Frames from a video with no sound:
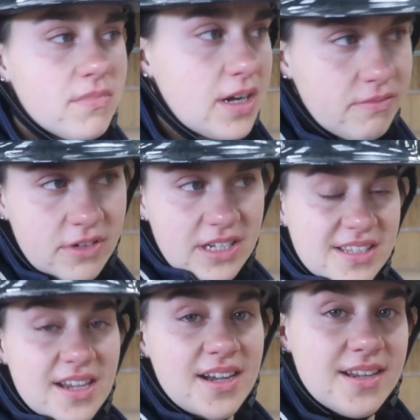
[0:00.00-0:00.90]
I'm
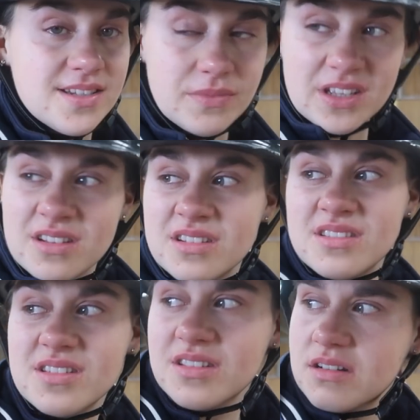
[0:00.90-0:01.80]
really sad
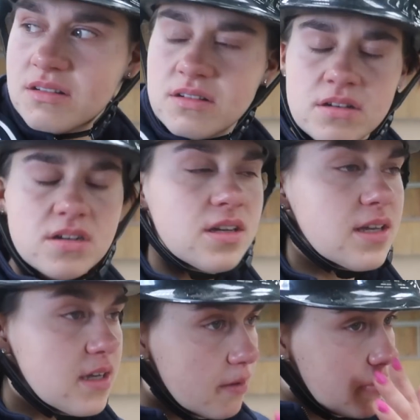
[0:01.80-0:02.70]
because, oh,
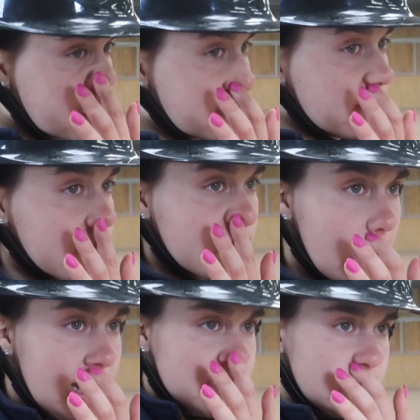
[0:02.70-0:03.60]
basically we've
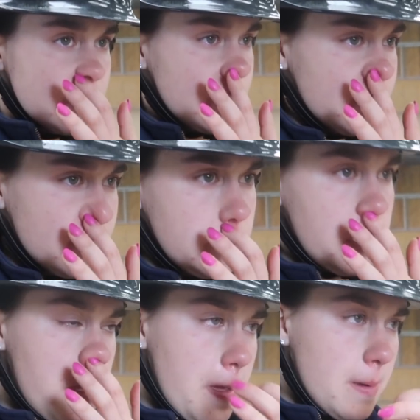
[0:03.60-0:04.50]
got Addington,
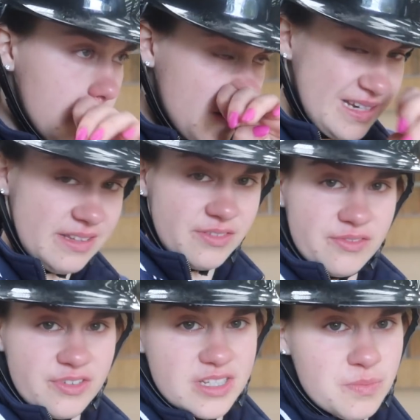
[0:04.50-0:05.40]
we're
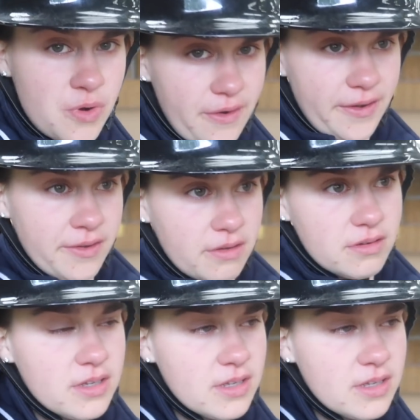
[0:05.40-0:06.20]
leaving for it tomorrow,